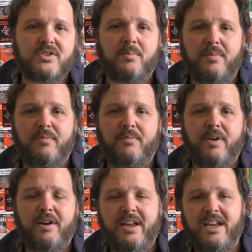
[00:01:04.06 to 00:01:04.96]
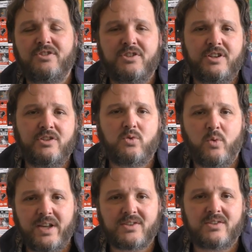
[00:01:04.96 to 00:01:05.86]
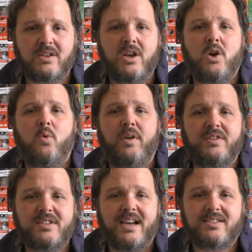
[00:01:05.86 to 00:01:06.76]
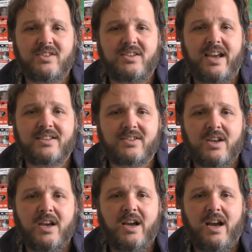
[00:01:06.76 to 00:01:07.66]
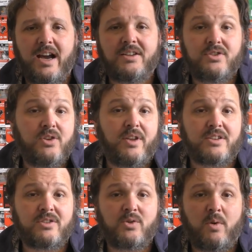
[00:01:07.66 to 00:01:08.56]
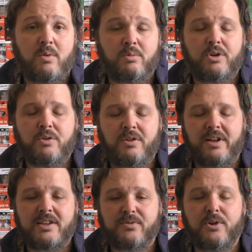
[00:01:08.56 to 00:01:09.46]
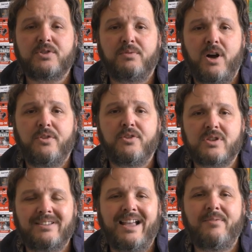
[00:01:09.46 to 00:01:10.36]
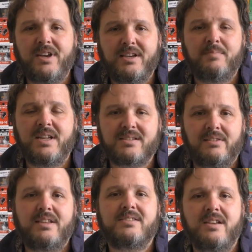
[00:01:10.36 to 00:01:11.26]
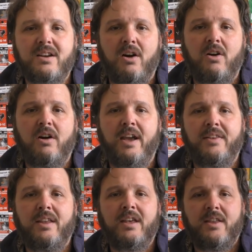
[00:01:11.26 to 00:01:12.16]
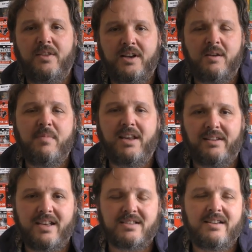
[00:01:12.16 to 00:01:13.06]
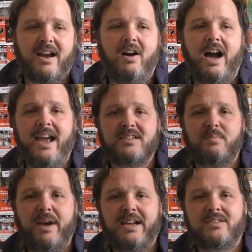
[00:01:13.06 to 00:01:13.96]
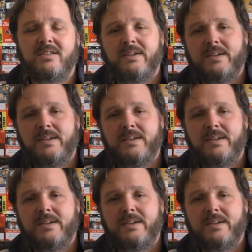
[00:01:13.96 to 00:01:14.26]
some very interesting twists with Texas Tech's 2021 recruiting class. First of all, there's 11 commits listed on the commit list. Now, I expect